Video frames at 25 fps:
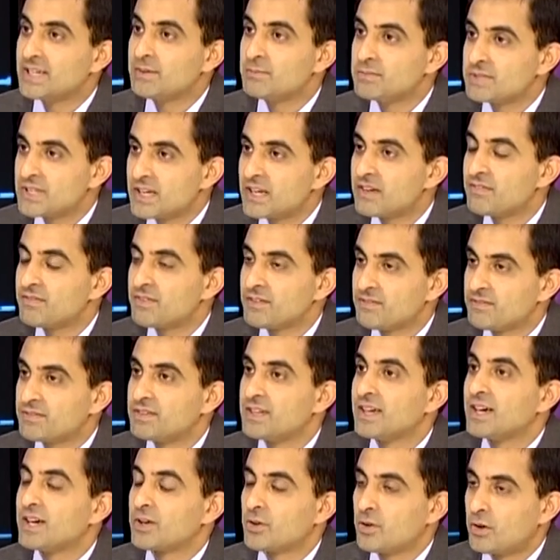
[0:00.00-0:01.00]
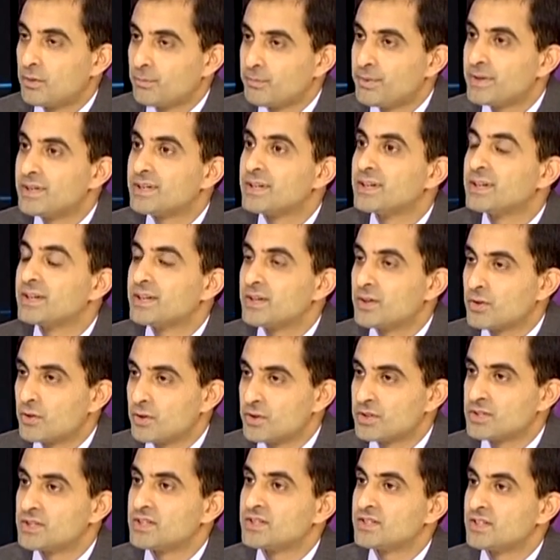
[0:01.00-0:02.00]
himself, if they are competent and
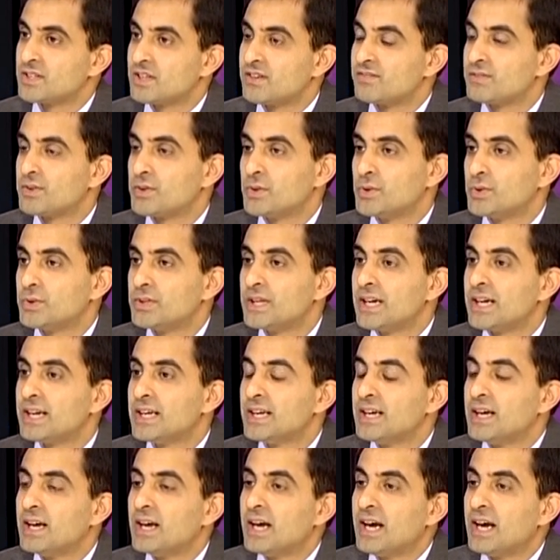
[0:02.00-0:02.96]
conscious enough to do that,